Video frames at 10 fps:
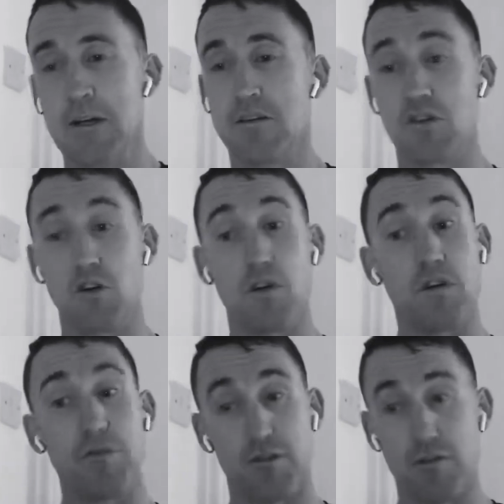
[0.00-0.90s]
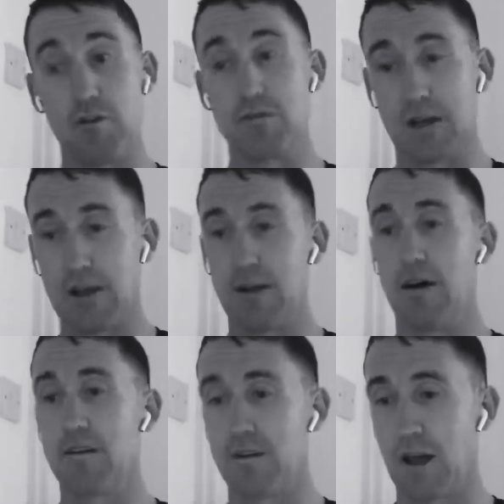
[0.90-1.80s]
So you're looking for the rounds again,
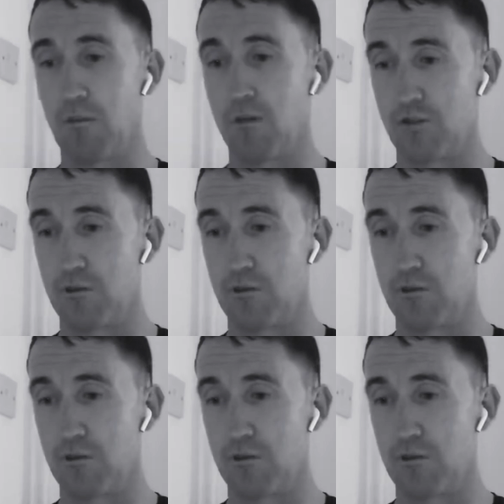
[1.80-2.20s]
not to take more